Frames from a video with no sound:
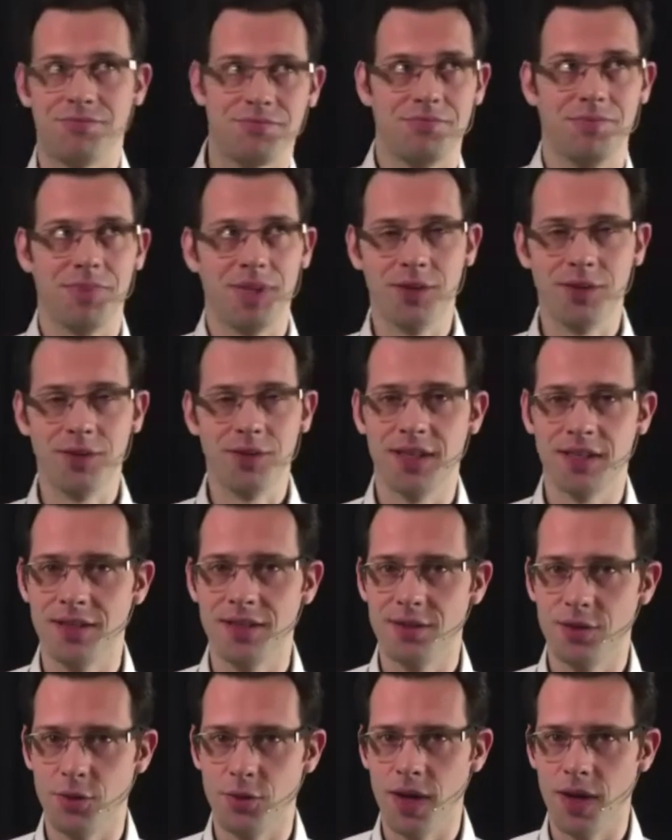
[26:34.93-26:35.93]
because that is
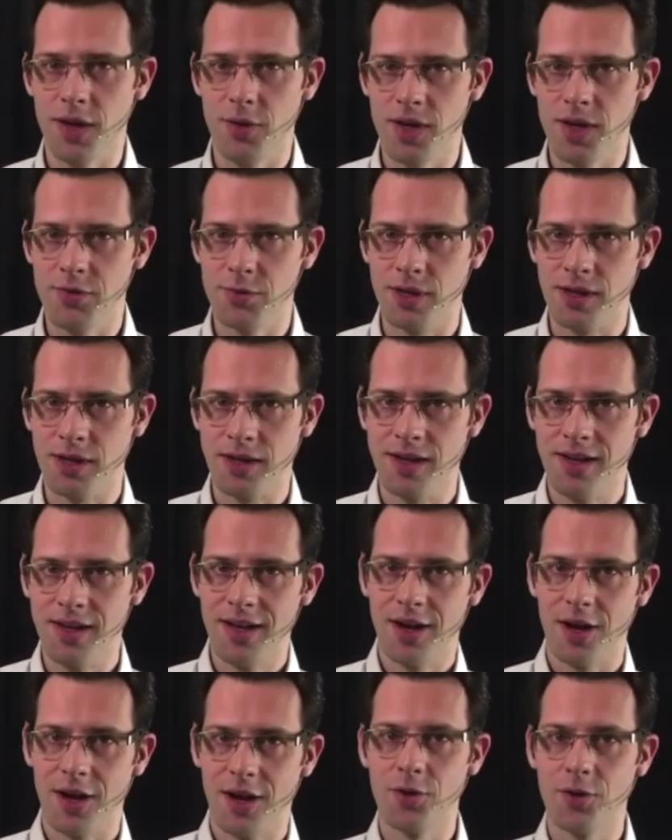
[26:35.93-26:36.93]
the way we've
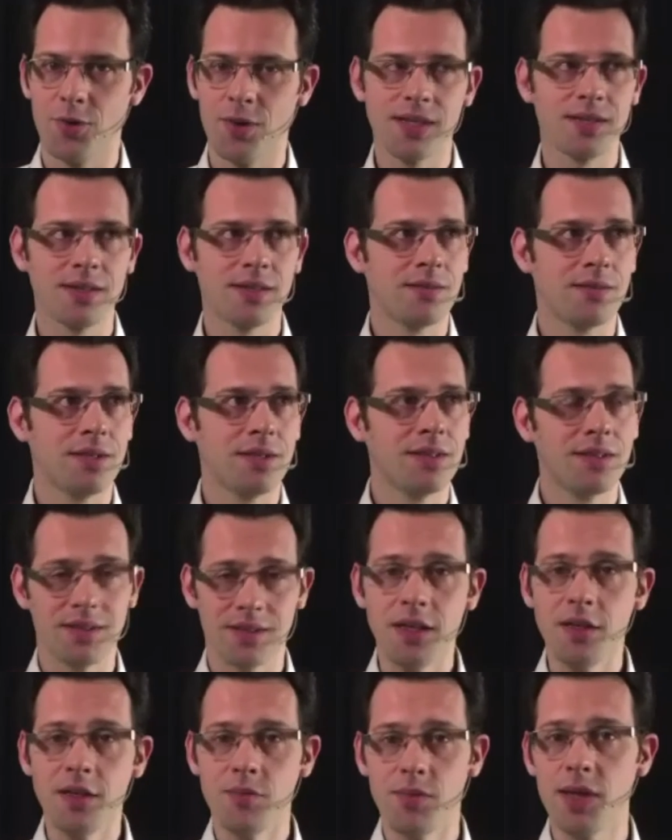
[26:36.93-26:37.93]
always
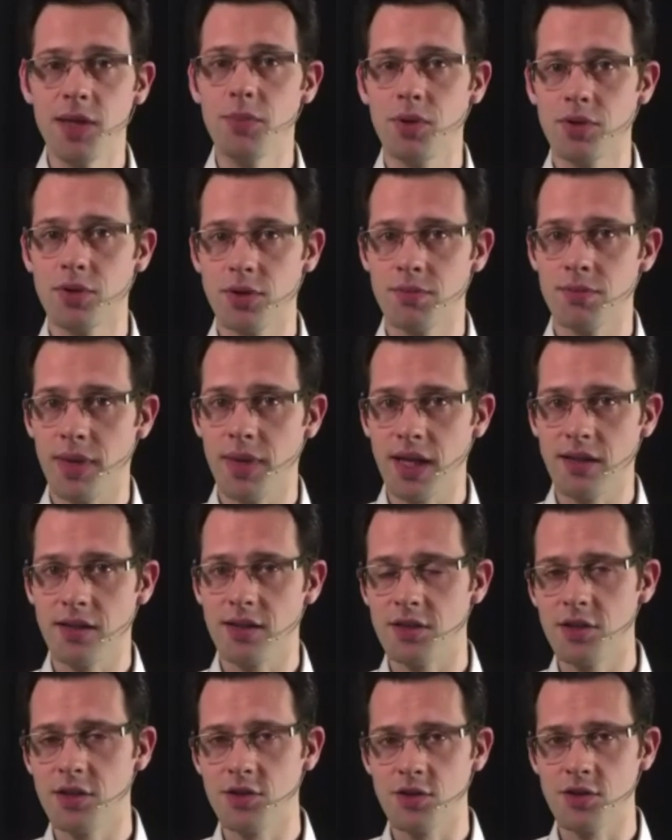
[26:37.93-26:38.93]
seen people make
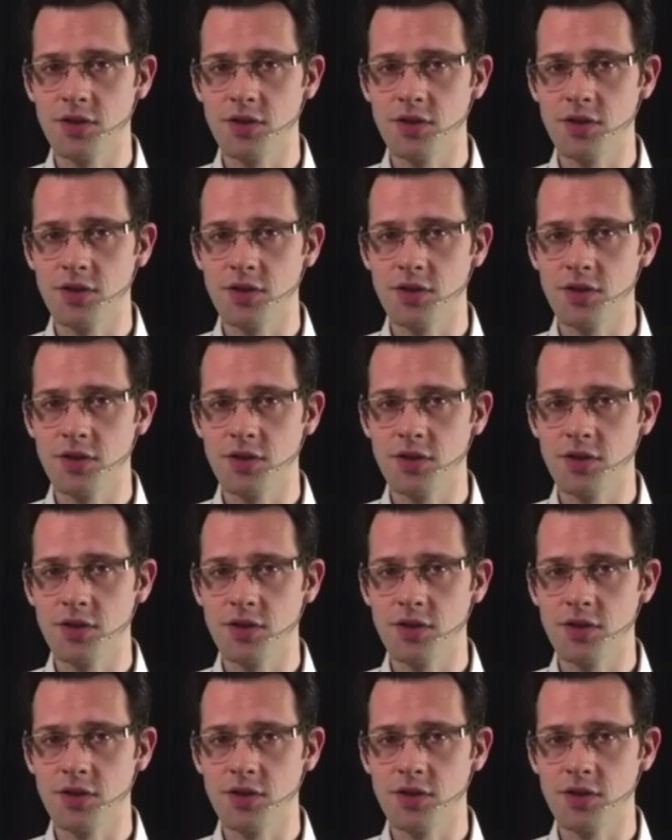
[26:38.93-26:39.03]
decisions,